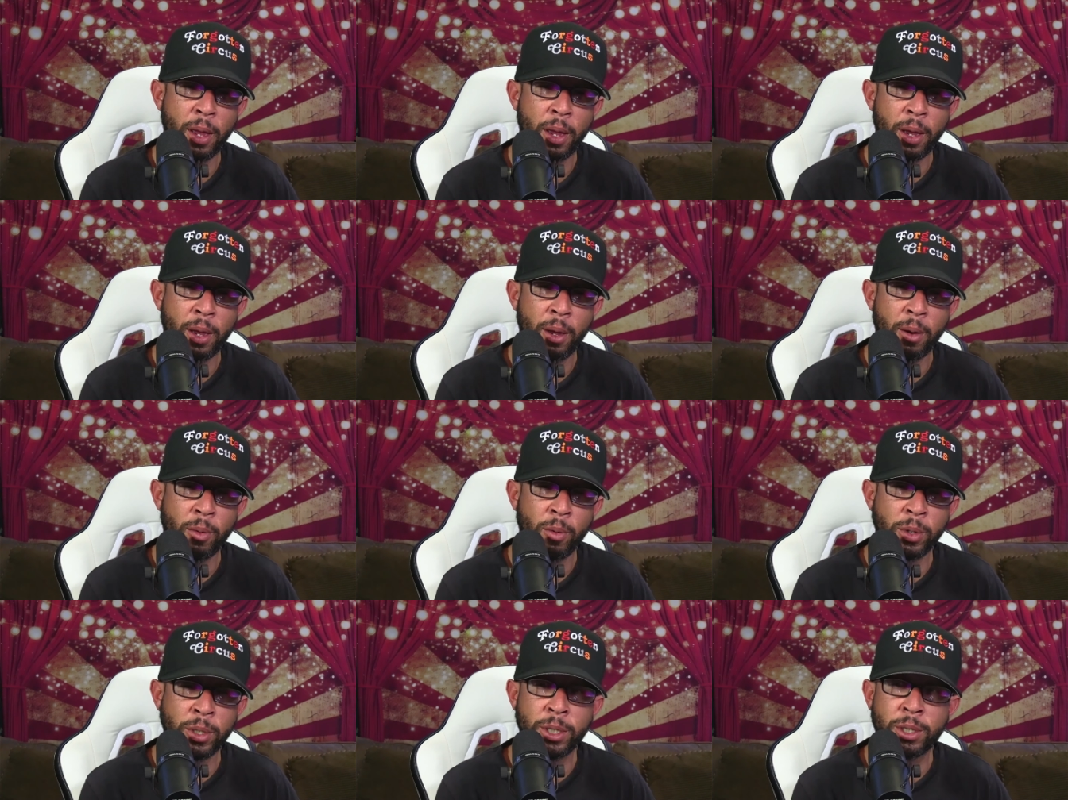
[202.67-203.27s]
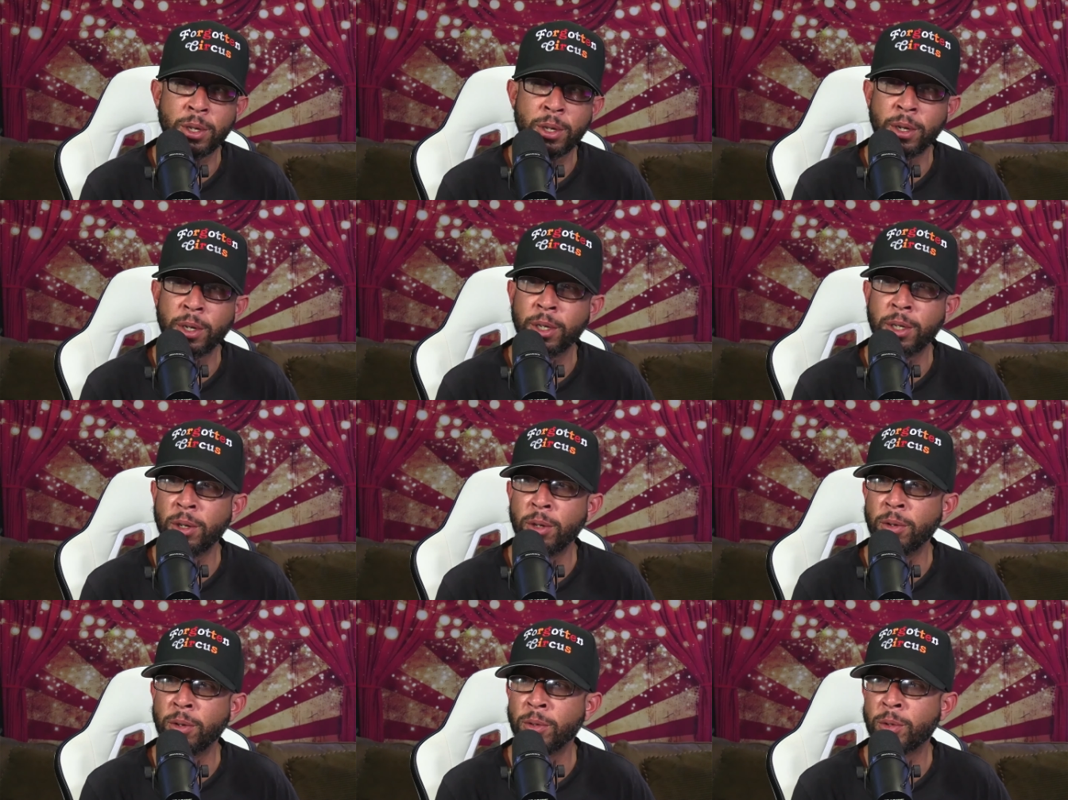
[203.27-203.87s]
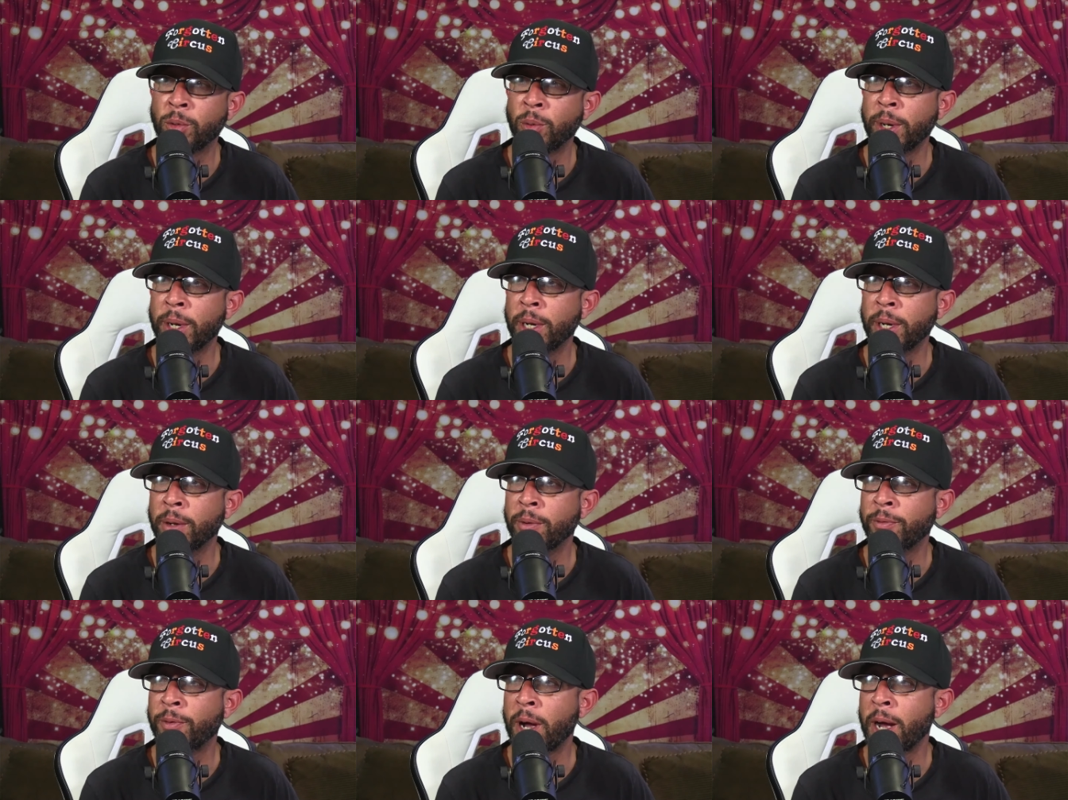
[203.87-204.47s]
We're just going to do 3 to
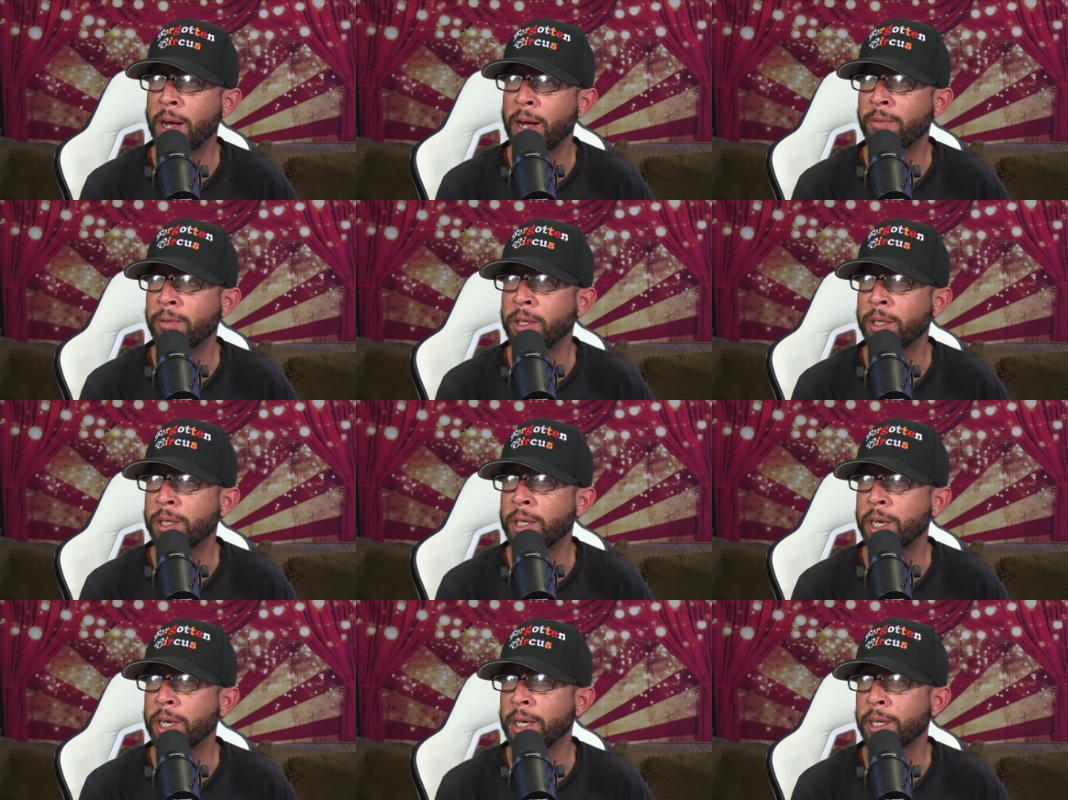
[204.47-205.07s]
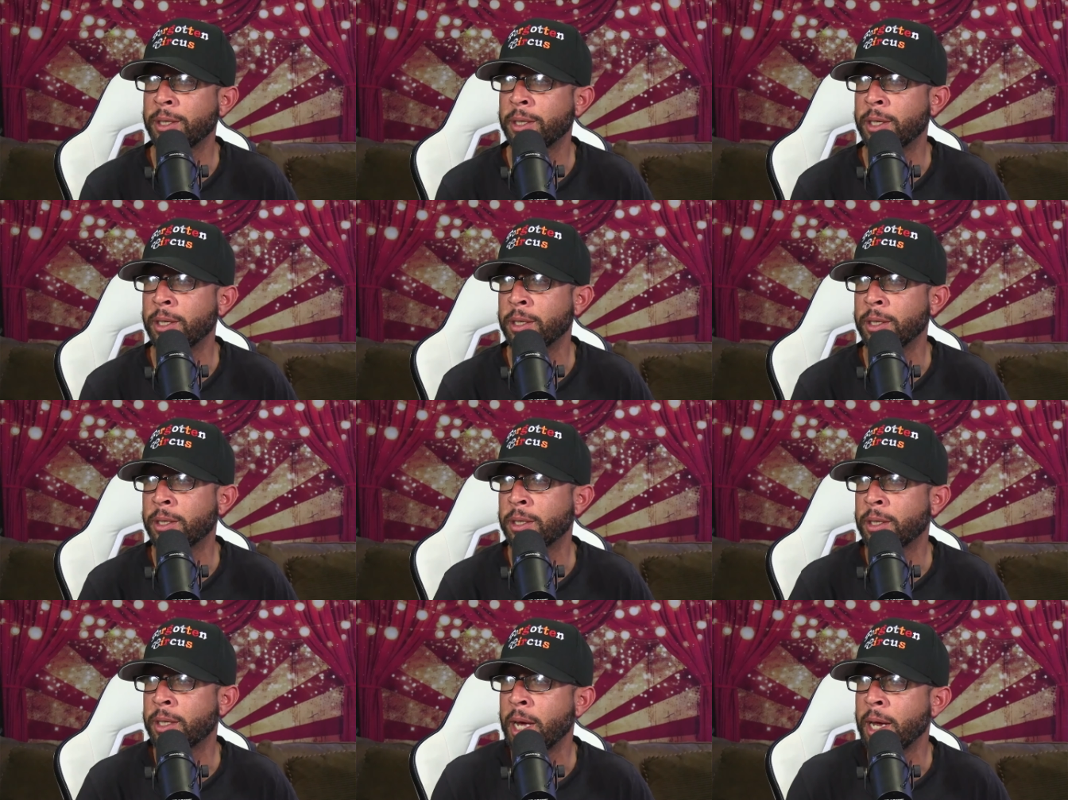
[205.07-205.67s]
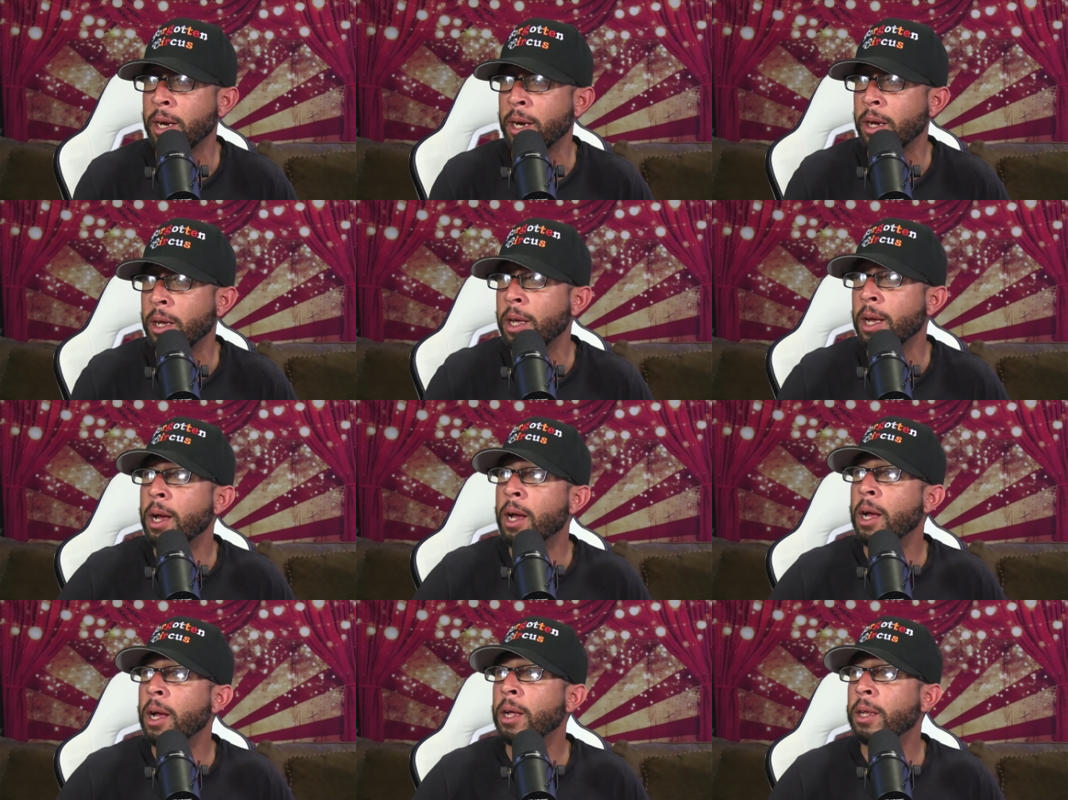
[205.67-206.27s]
5 to 6 to 10 uh,
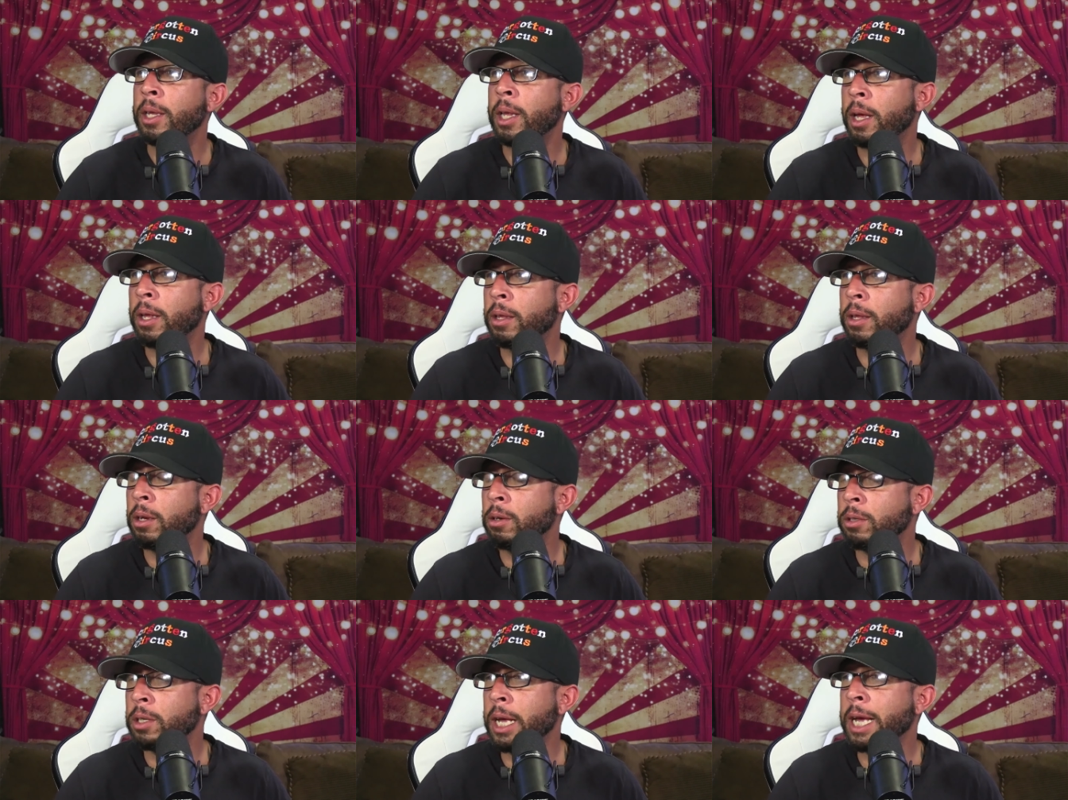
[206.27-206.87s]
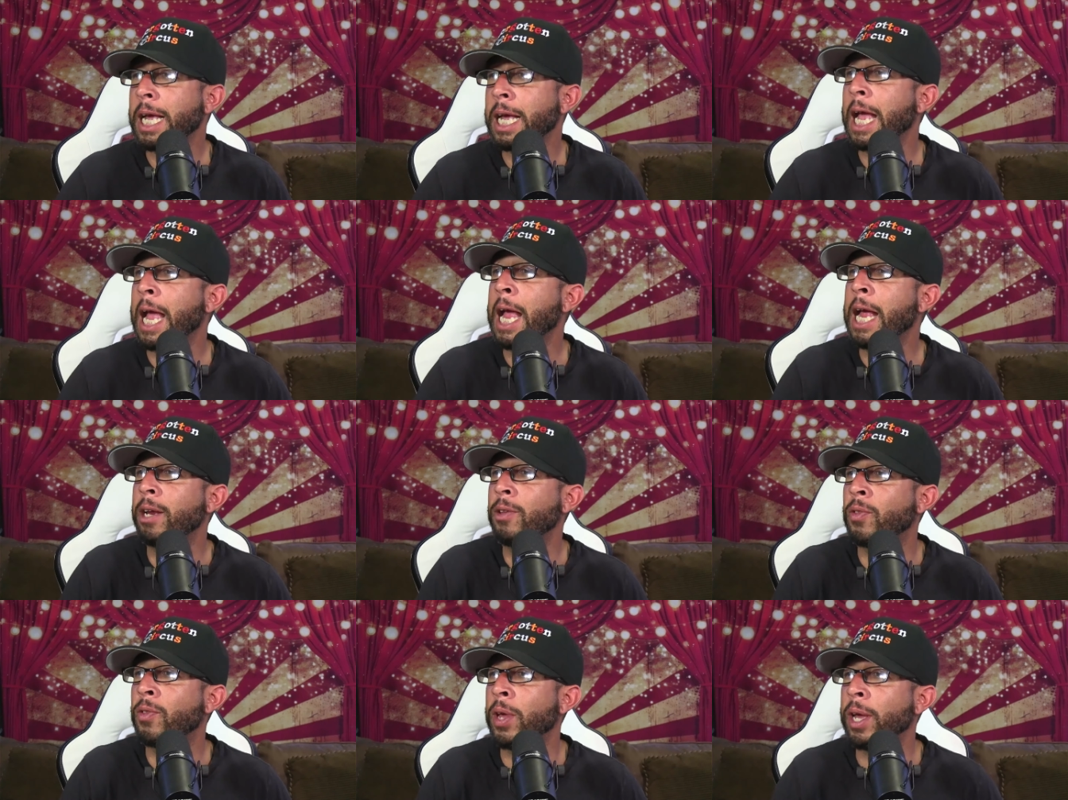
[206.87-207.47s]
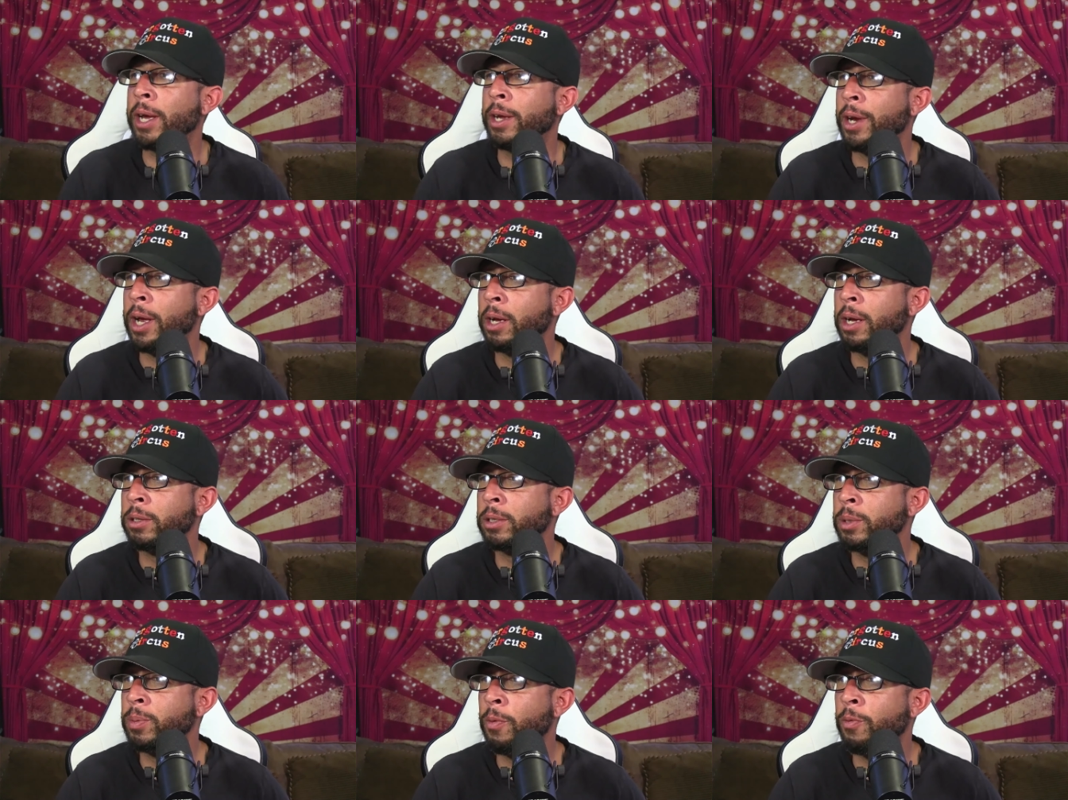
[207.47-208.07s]
there's like 8 they
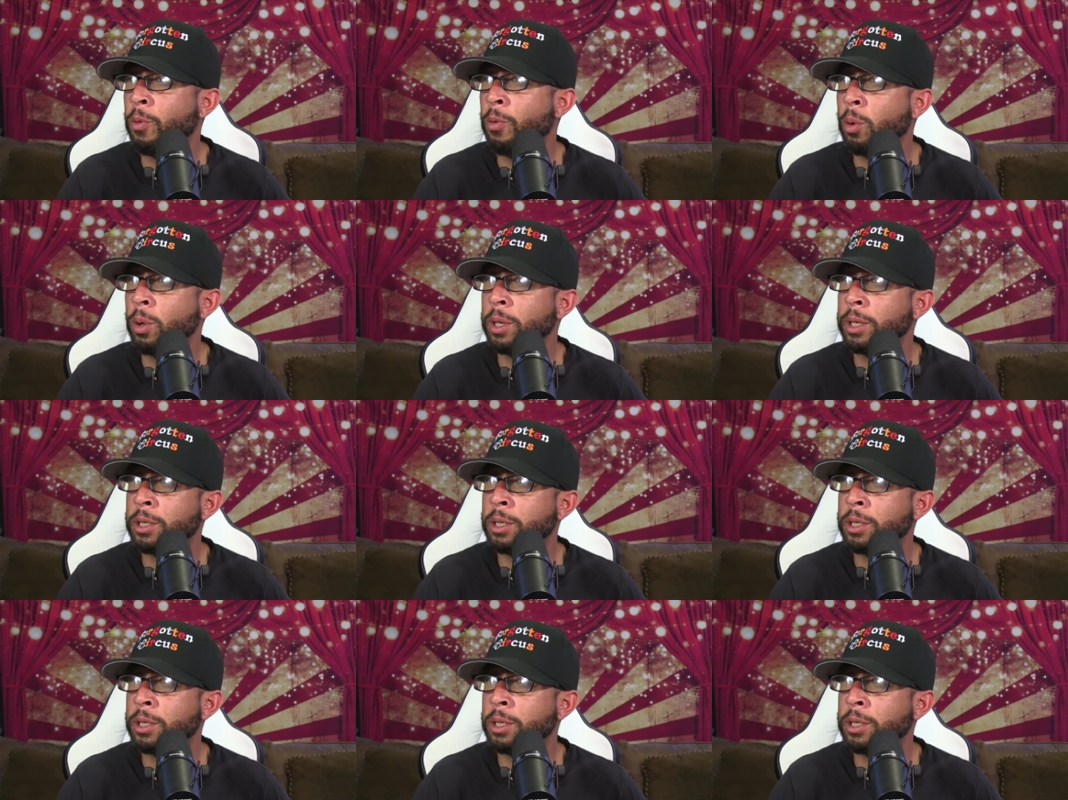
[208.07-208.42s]
announced before this.